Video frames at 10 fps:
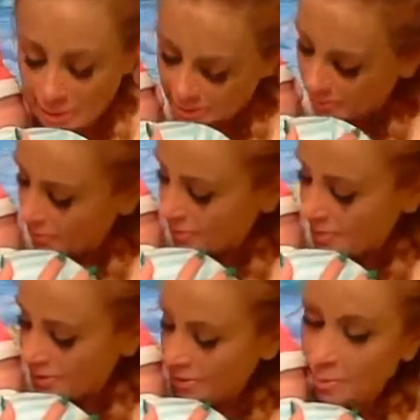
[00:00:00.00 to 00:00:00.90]
You want to
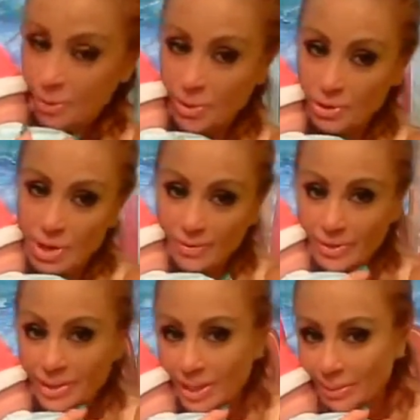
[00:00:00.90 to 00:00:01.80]
see the world? You haven't
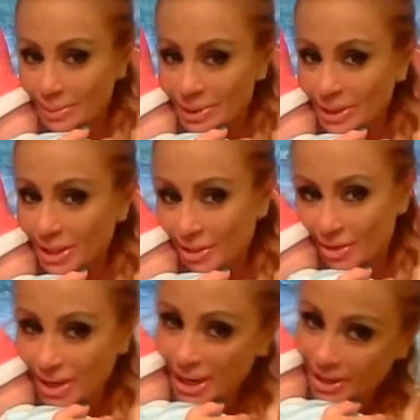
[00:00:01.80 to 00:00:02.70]
seen them in a year,
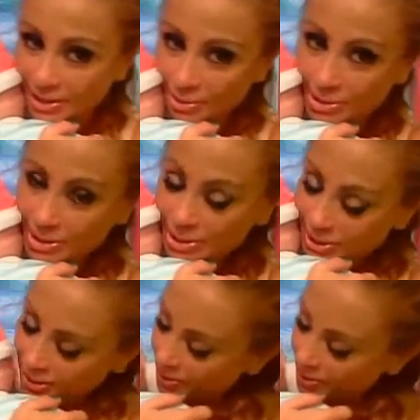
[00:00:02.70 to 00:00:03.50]
Katie. You want to see?